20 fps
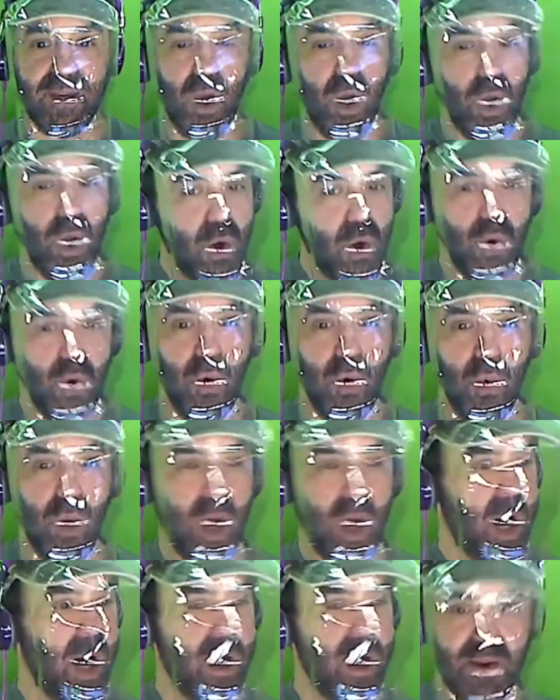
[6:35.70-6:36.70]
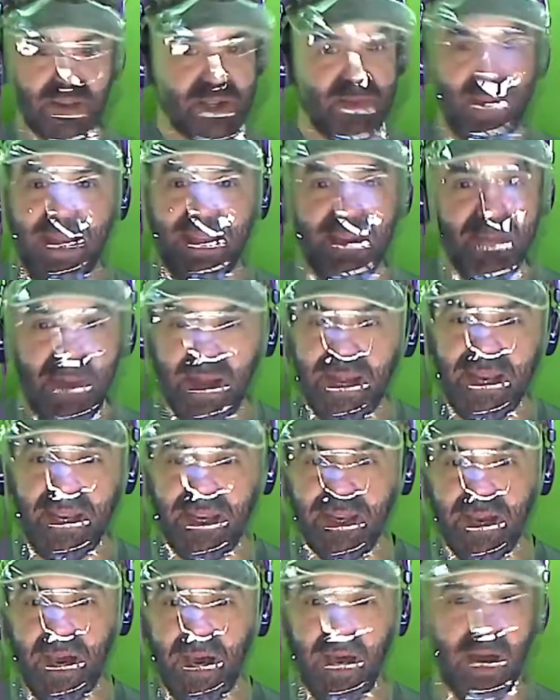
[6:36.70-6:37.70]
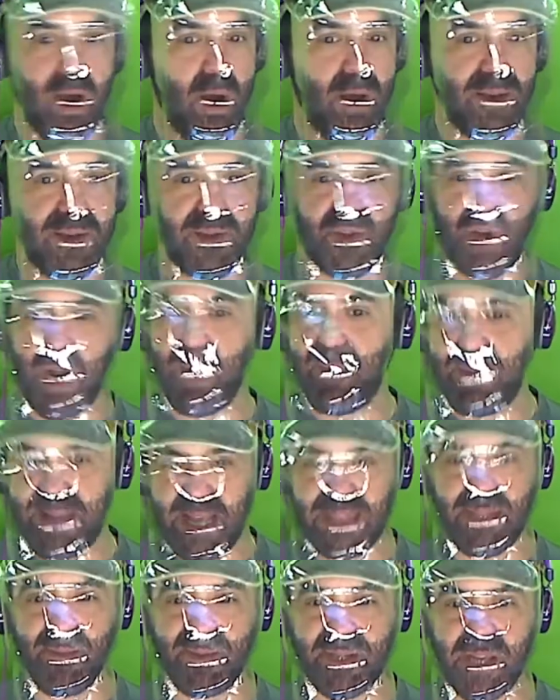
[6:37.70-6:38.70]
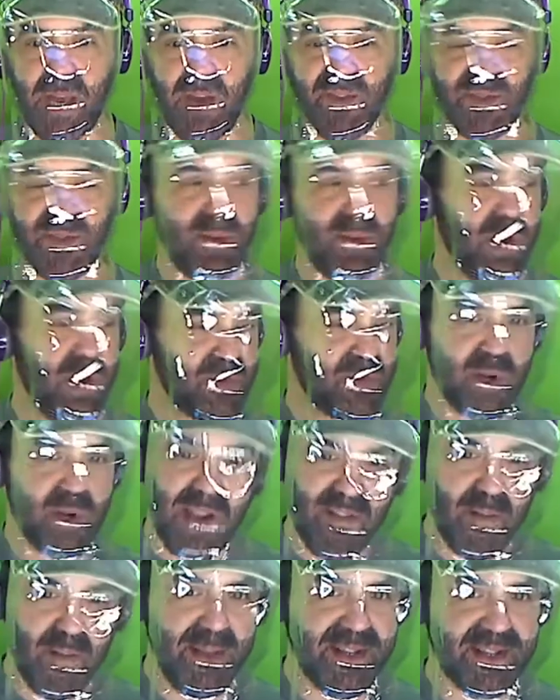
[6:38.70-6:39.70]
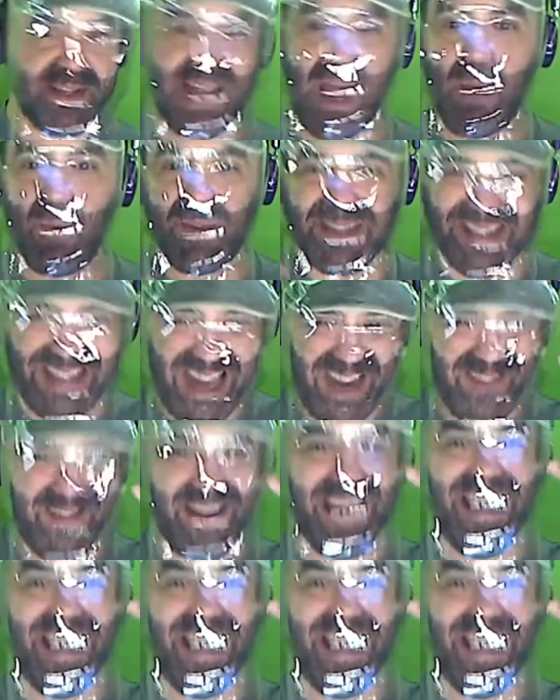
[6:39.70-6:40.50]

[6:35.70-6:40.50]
who are spending money on trying to protect themselves. But also governments now would save